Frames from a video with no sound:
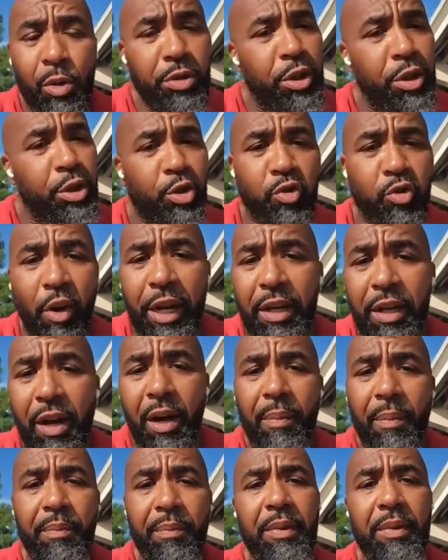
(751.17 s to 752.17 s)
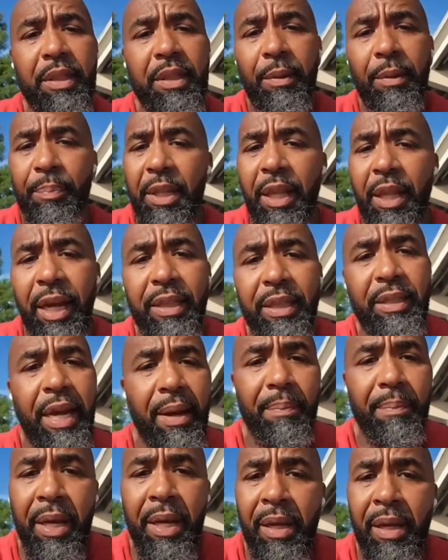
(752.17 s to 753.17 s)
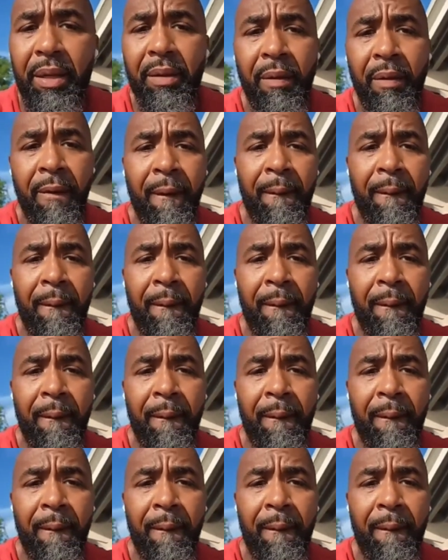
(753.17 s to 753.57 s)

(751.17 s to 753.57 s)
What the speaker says: Straight up. Keep it like that, man.